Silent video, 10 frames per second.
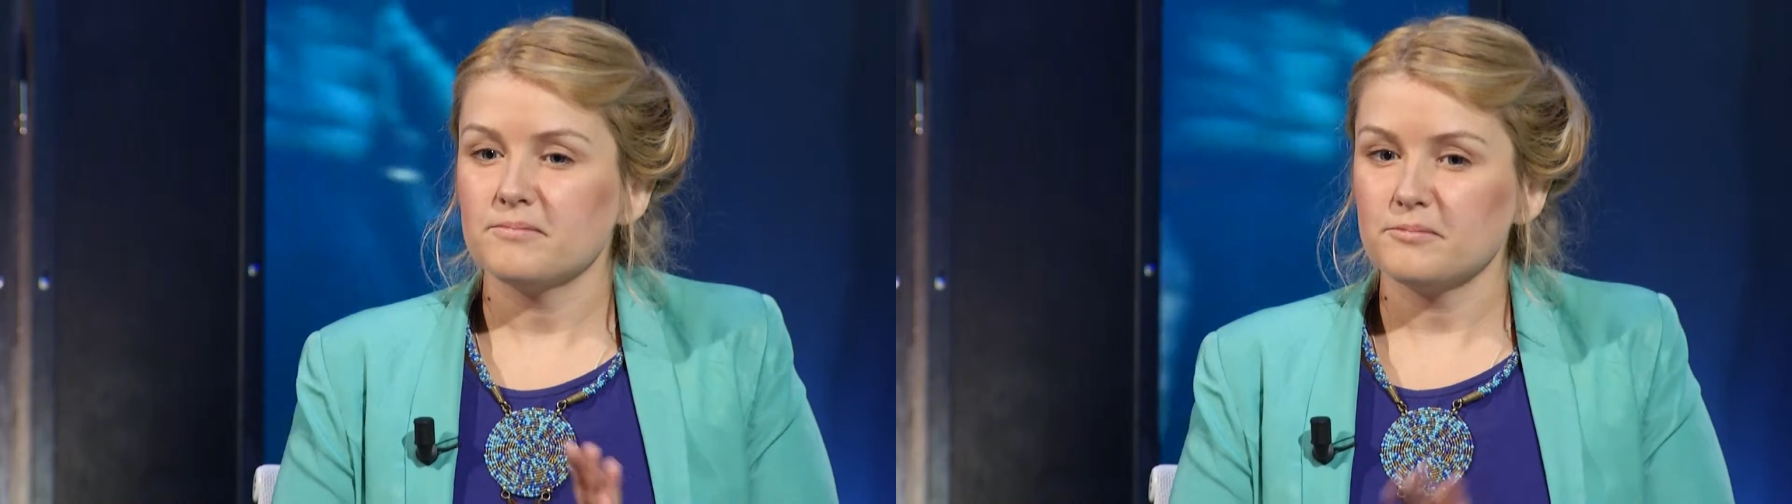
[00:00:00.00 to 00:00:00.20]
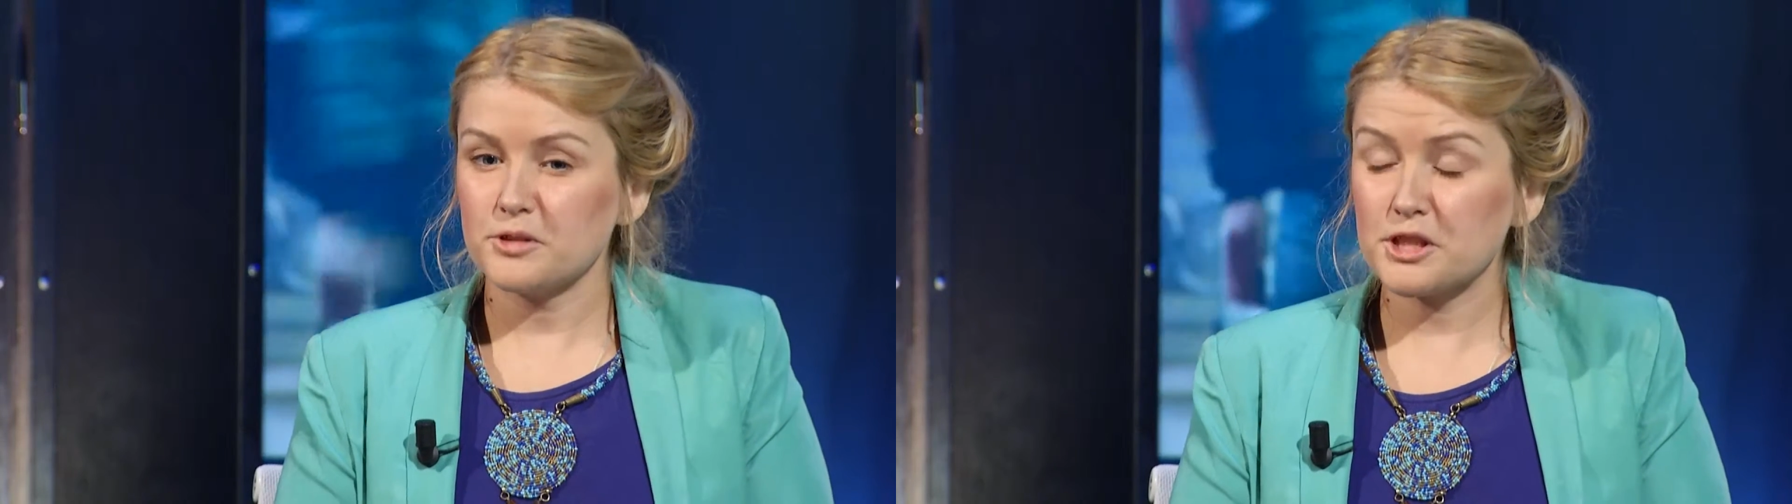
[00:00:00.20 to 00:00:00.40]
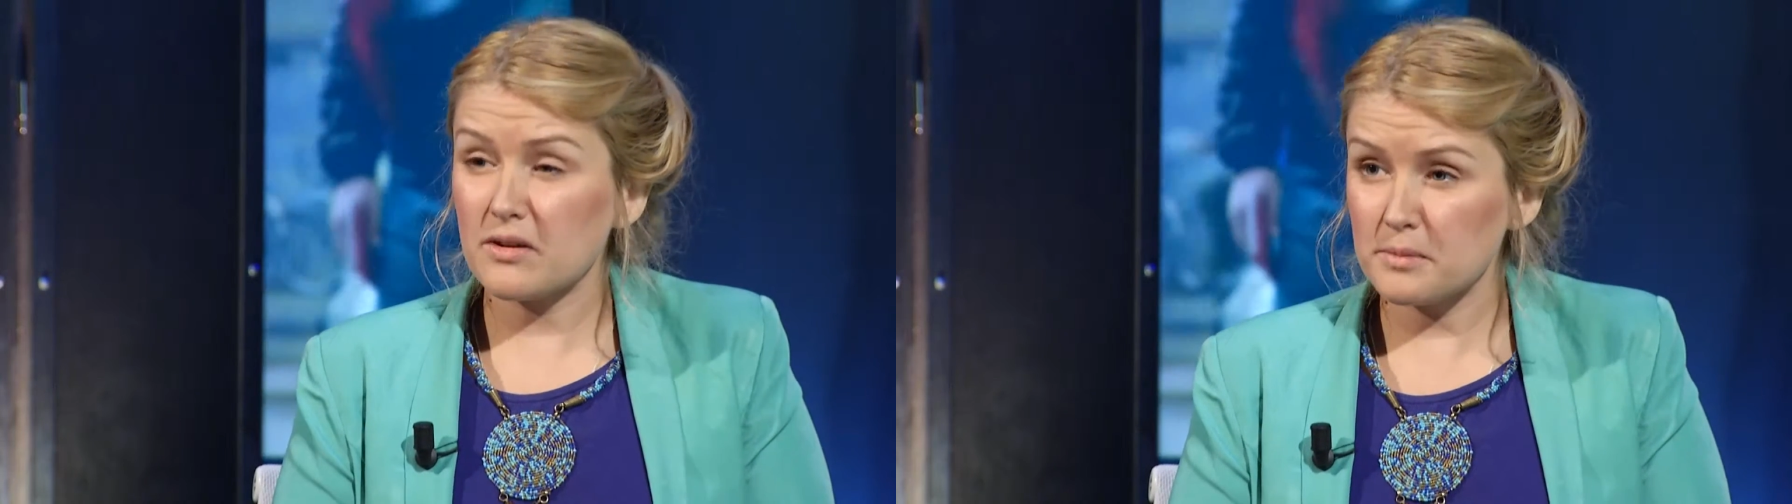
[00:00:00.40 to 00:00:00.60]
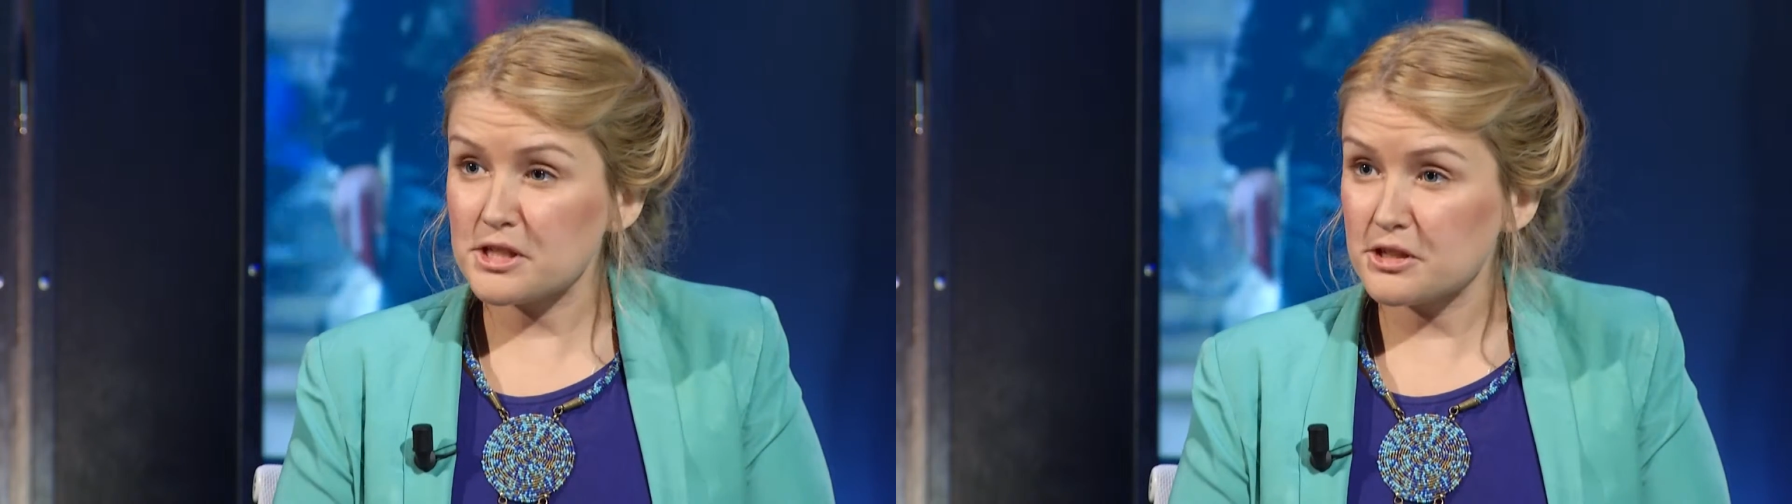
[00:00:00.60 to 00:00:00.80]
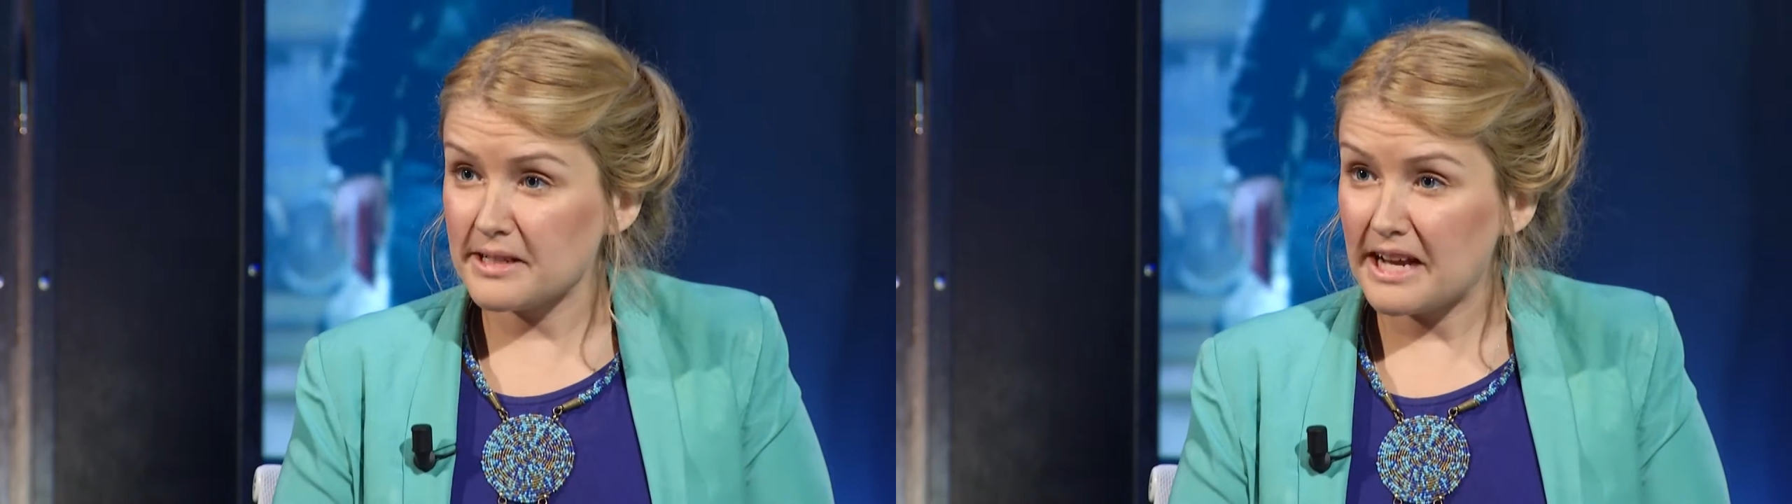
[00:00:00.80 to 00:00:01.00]
What should governments
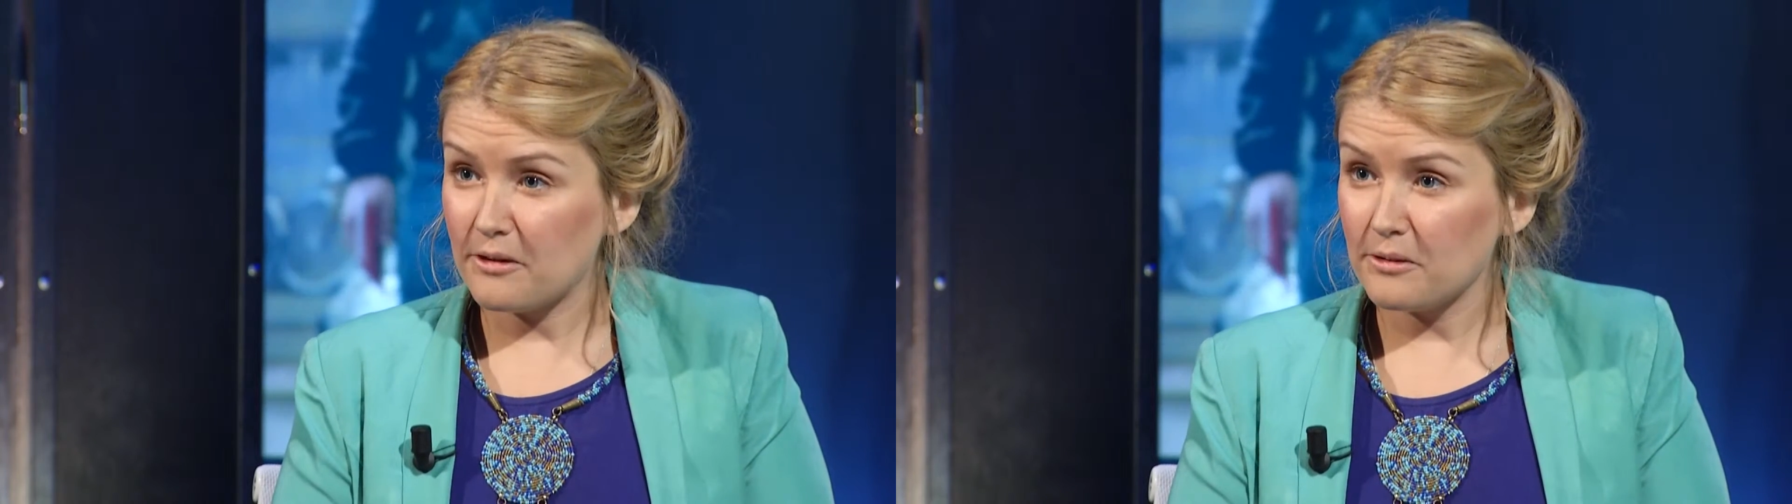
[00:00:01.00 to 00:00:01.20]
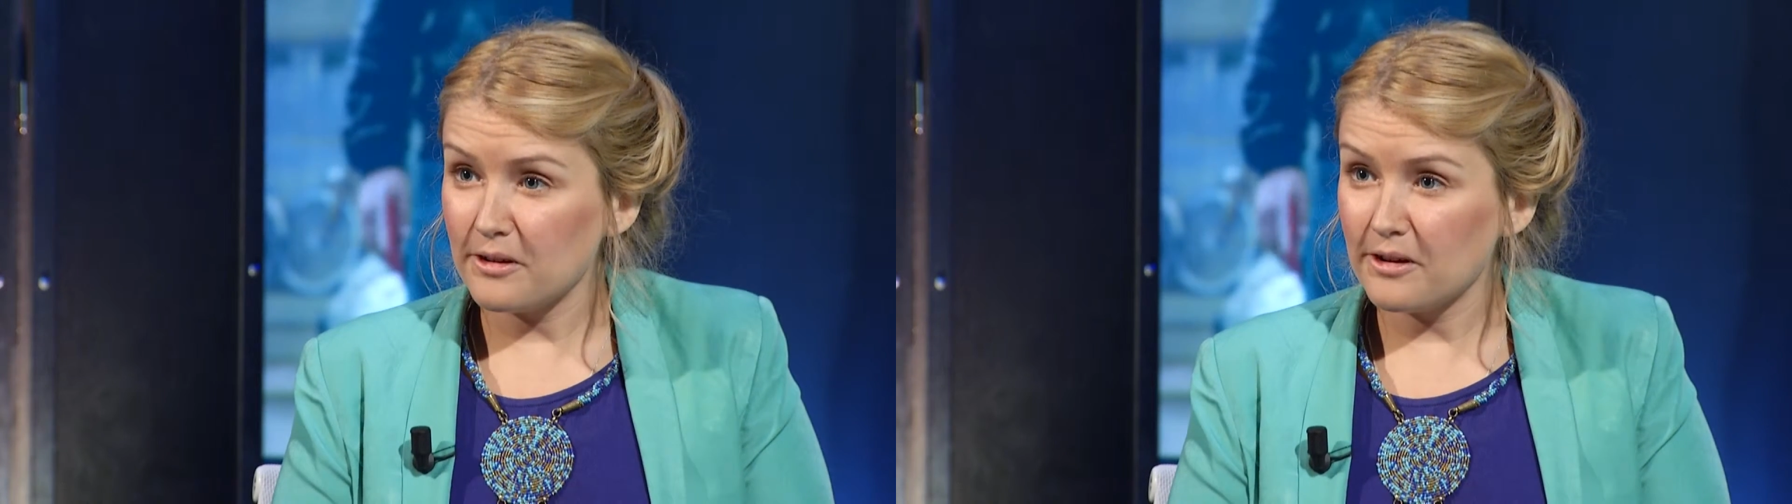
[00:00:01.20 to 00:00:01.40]
do now